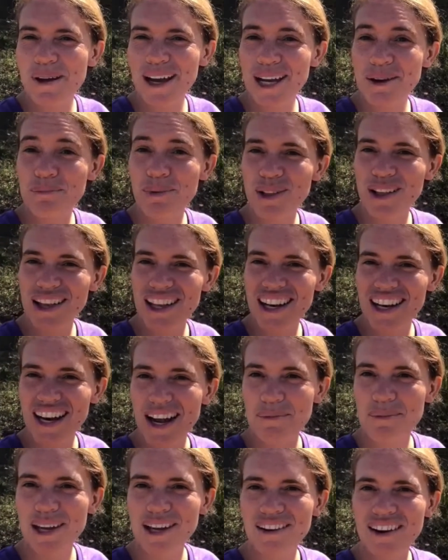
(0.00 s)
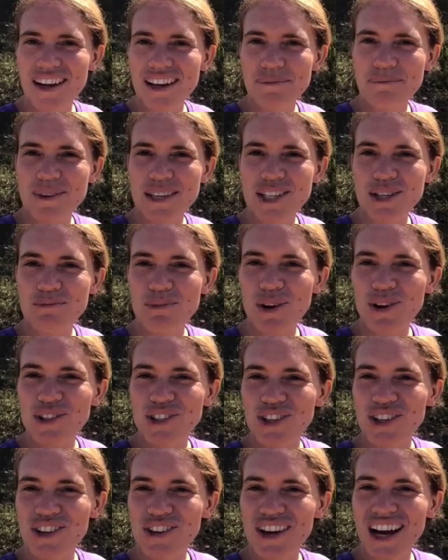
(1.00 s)
Rebekah Bullen, and I'm here at Mission
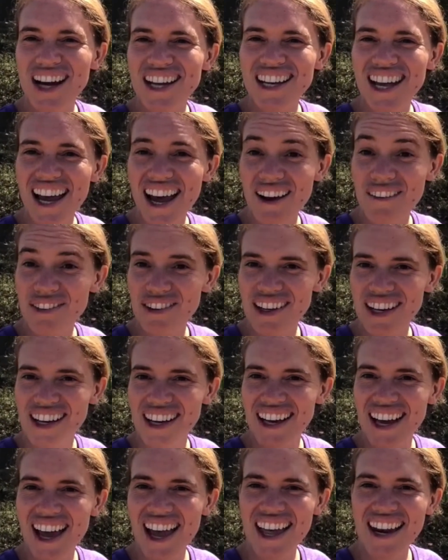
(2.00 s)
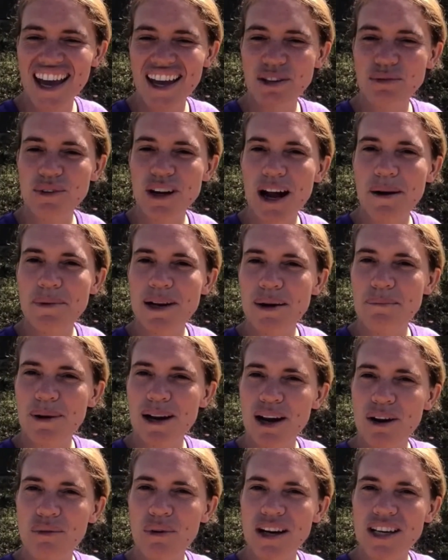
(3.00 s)
Moroto in Uganda, Africa. And as we're coming up on
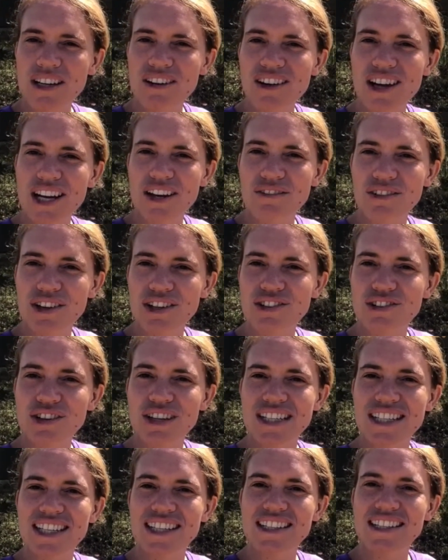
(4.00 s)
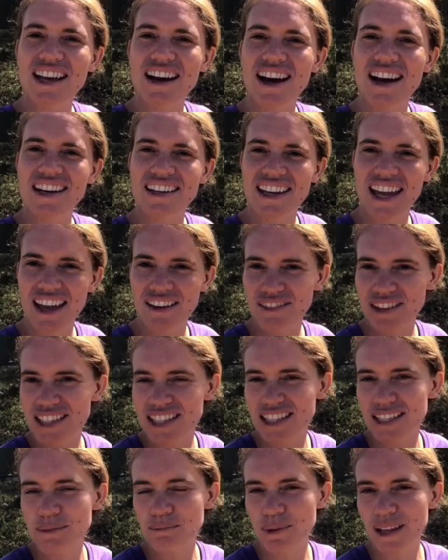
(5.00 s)
our one-year anniversary since God gave us
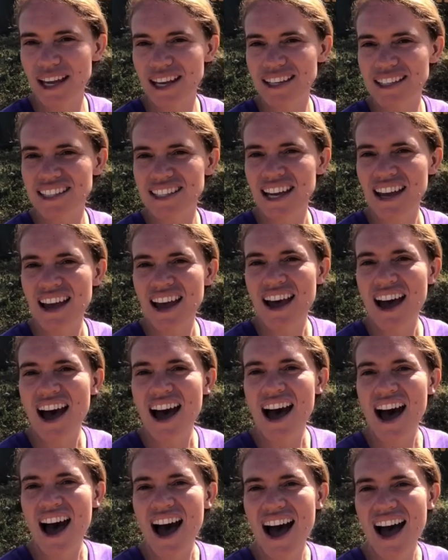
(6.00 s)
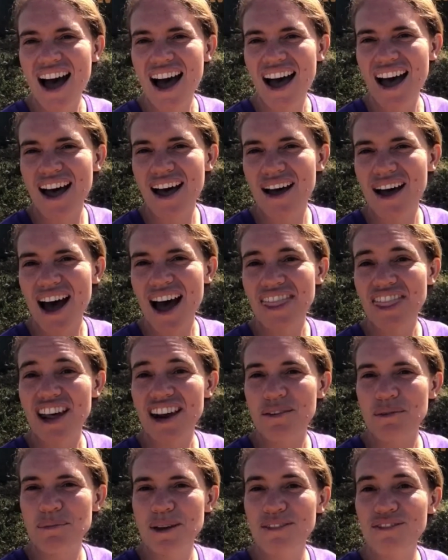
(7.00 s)
this place, I thought
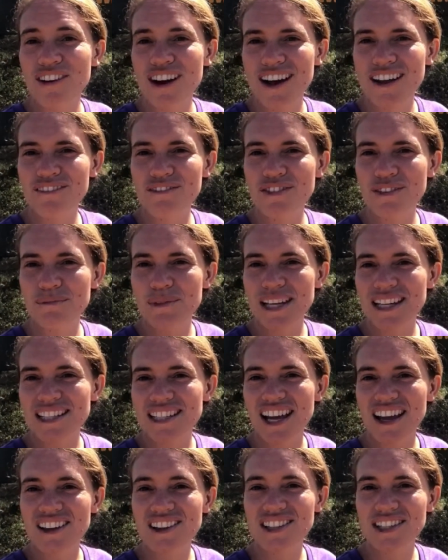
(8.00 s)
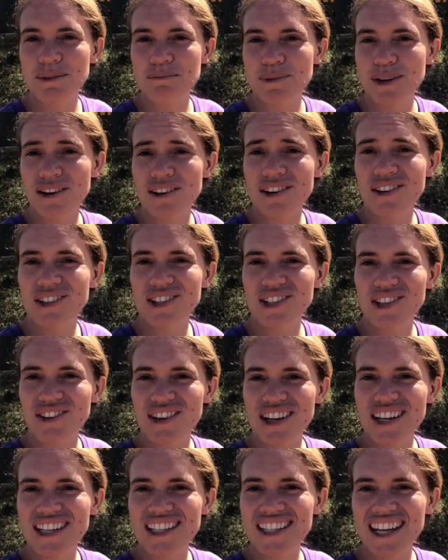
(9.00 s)
it would be fun for me to tell you some miracle
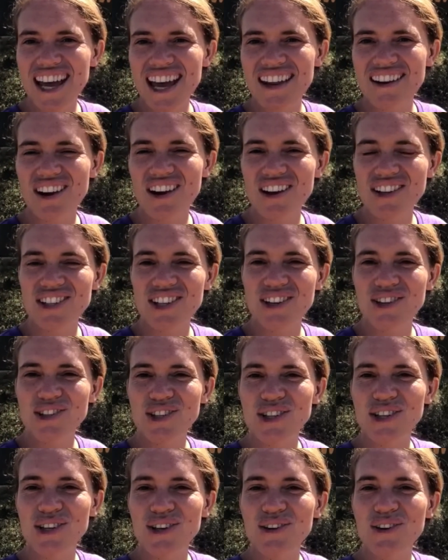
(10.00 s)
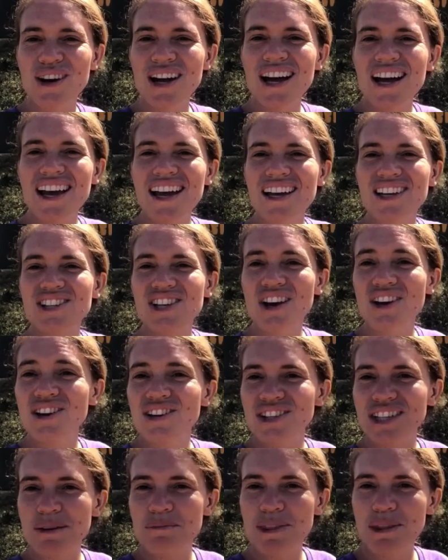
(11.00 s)
stories and also to show
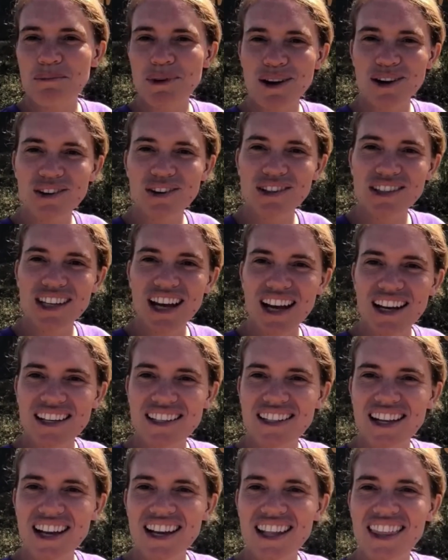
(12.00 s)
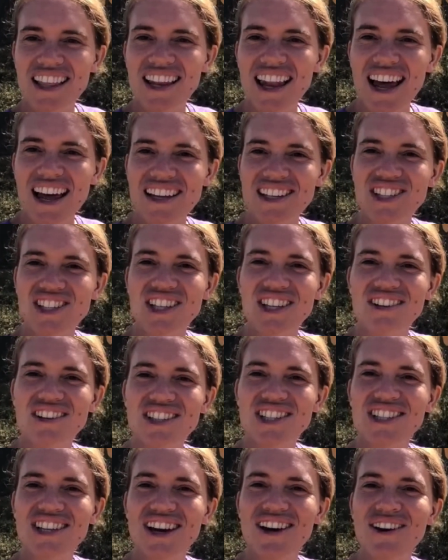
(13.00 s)
you some of the miracles God has done in the last year.
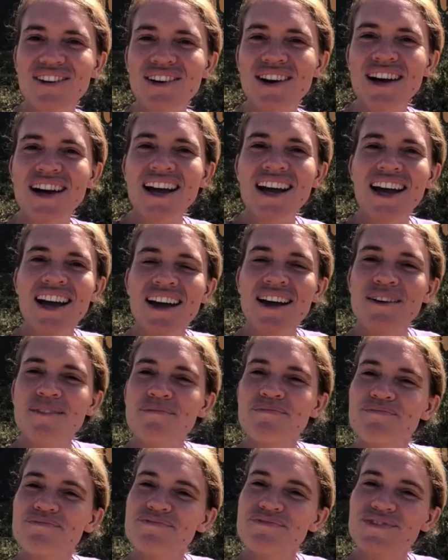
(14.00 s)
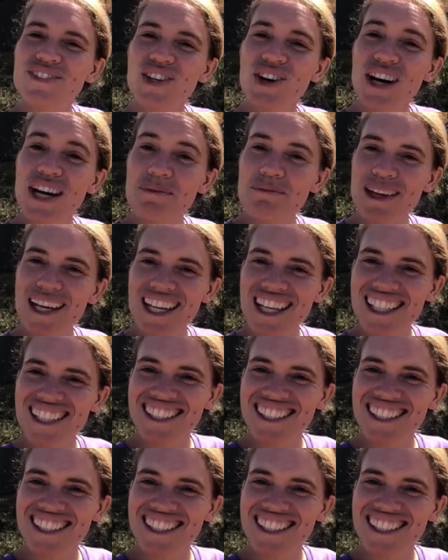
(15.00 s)
So join me.